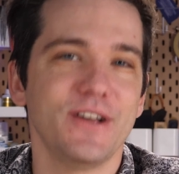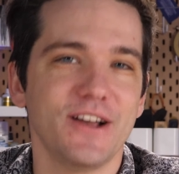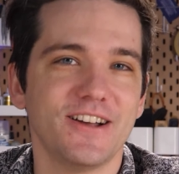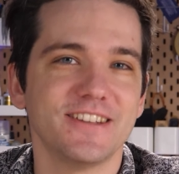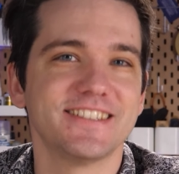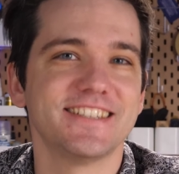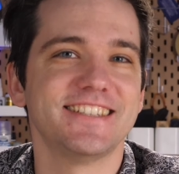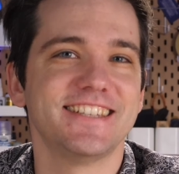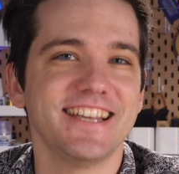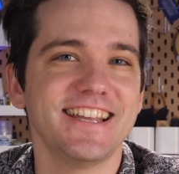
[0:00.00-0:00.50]
We
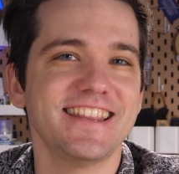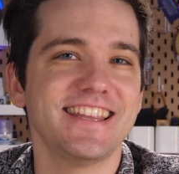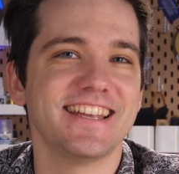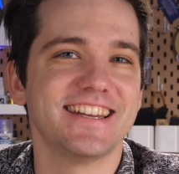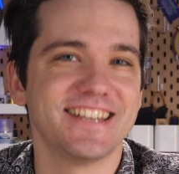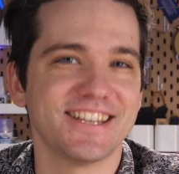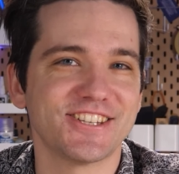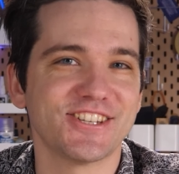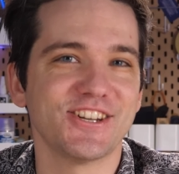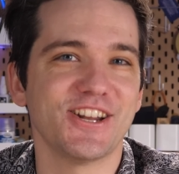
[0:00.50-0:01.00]
also see the
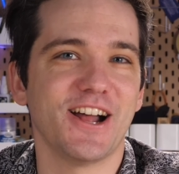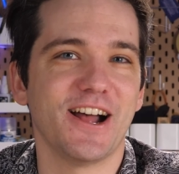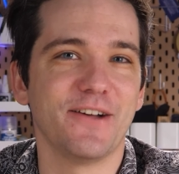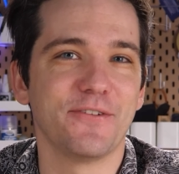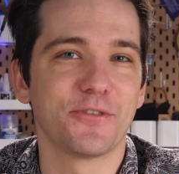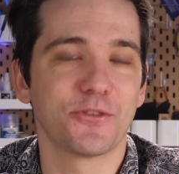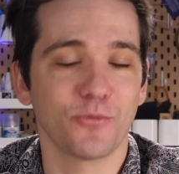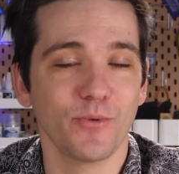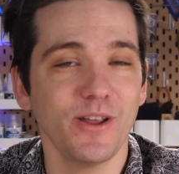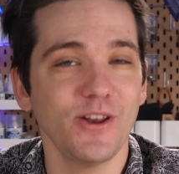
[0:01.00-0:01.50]
addition
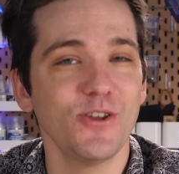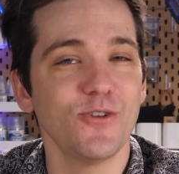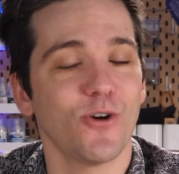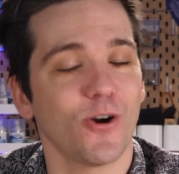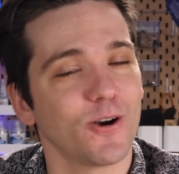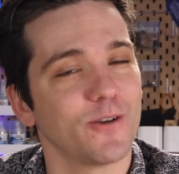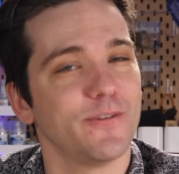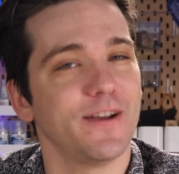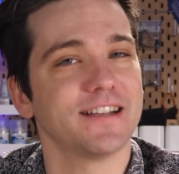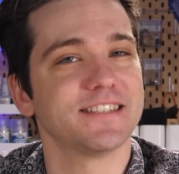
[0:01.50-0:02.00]
of 3 new
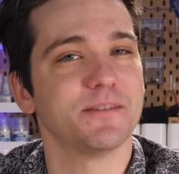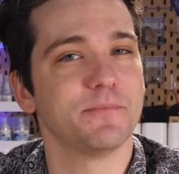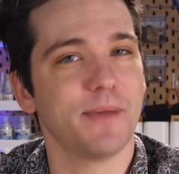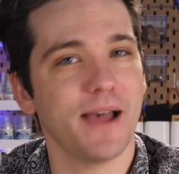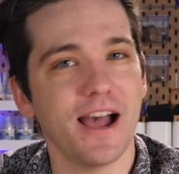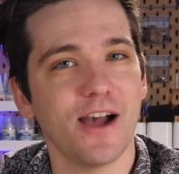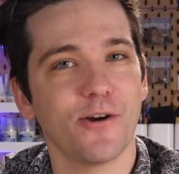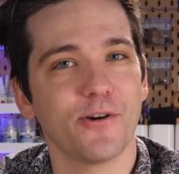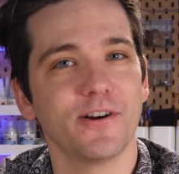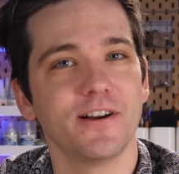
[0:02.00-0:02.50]
artifacts of
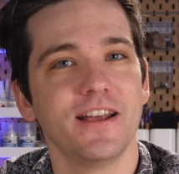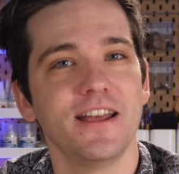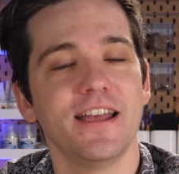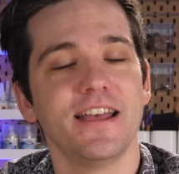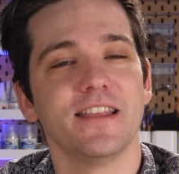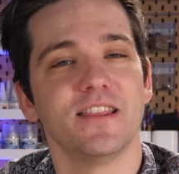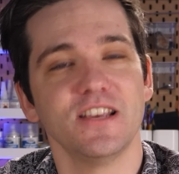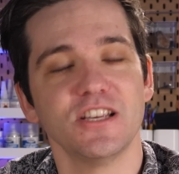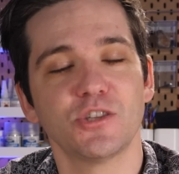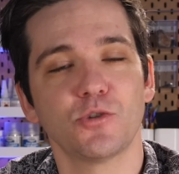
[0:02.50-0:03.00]
power.
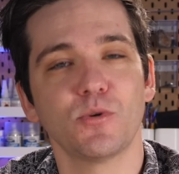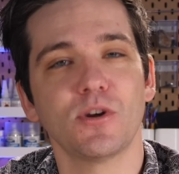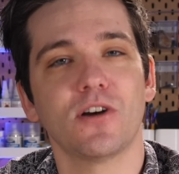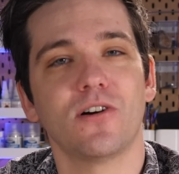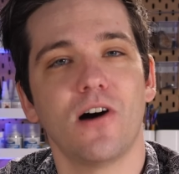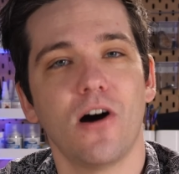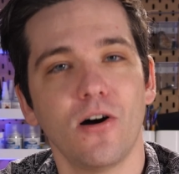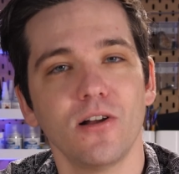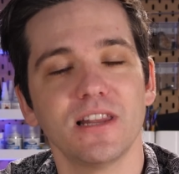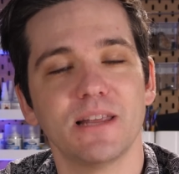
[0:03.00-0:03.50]
These 3
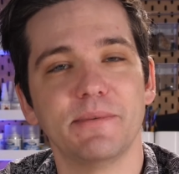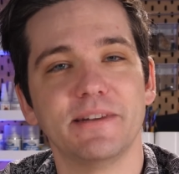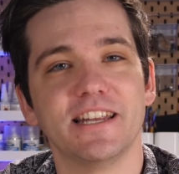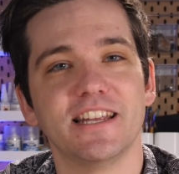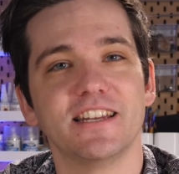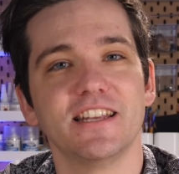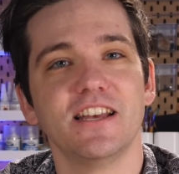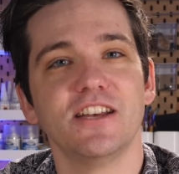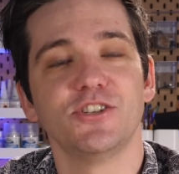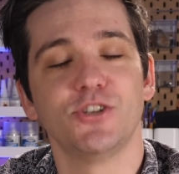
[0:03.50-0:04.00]
are all
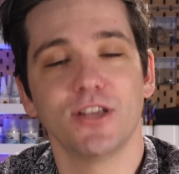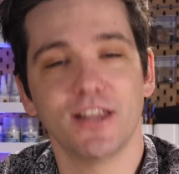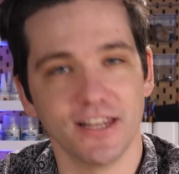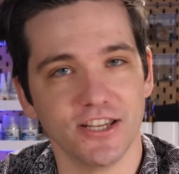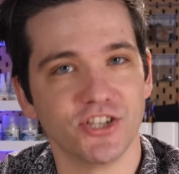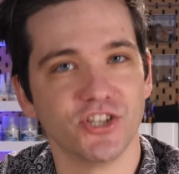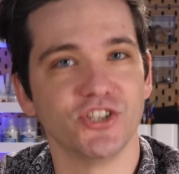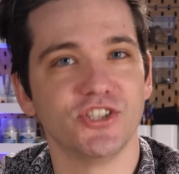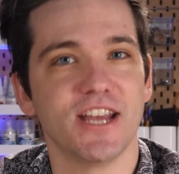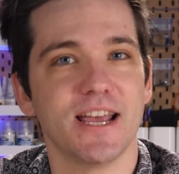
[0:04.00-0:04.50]
limited to
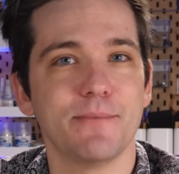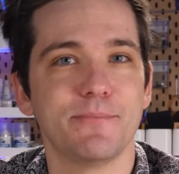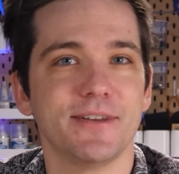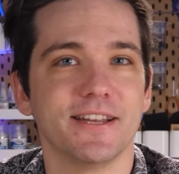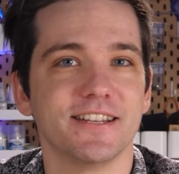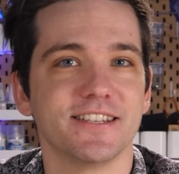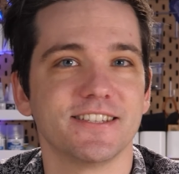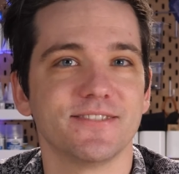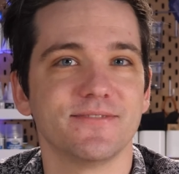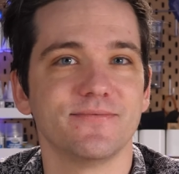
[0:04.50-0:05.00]
Galletian
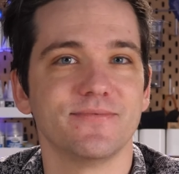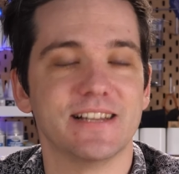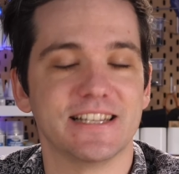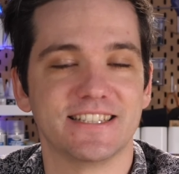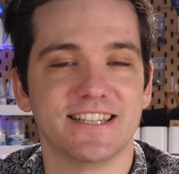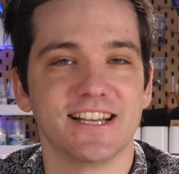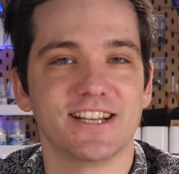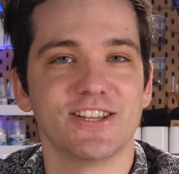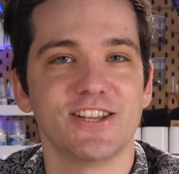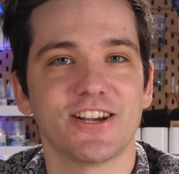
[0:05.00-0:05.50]
Champions.
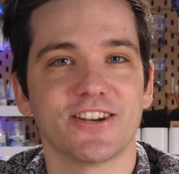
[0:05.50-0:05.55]
Let's take a